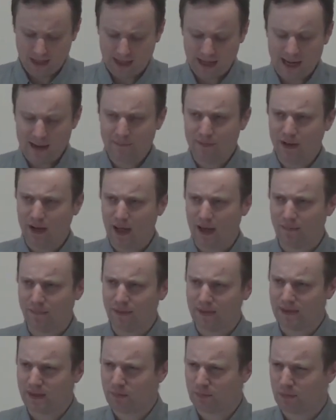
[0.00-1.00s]
and live a
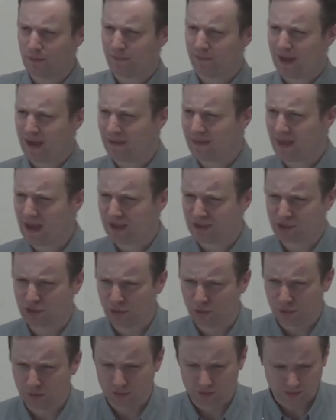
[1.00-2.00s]
life that didn't reflect that
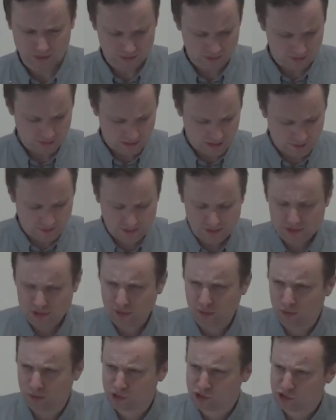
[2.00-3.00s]
at all. Uh, they
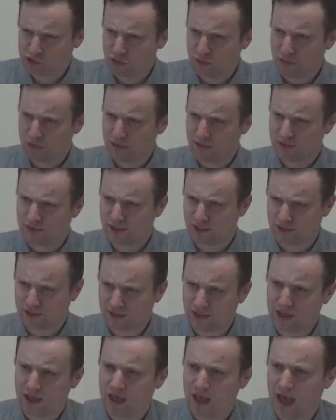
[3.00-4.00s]
saw truth as
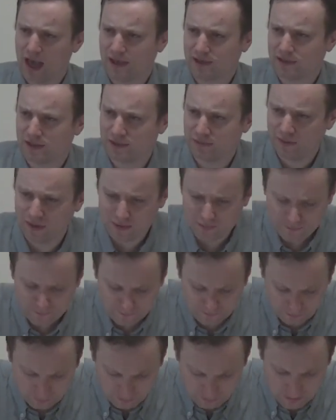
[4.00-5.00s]
this, as this very
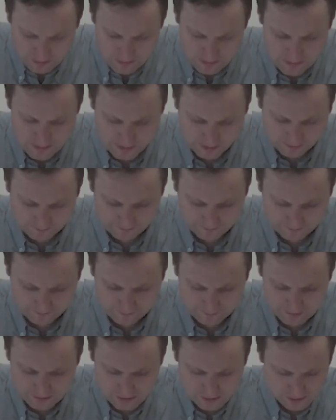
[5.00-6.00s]
fluid thing.
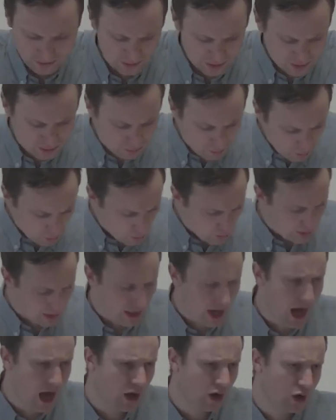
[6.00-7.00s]
So this
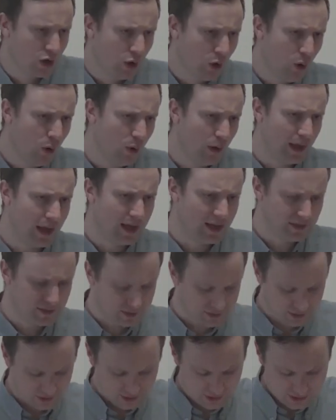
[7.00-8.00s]
morning, our call
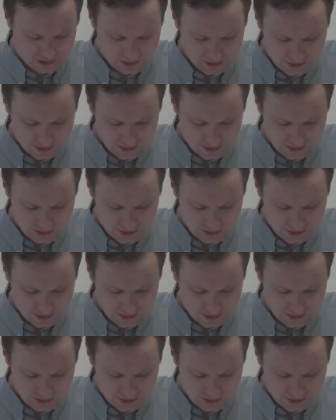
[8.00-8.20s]
is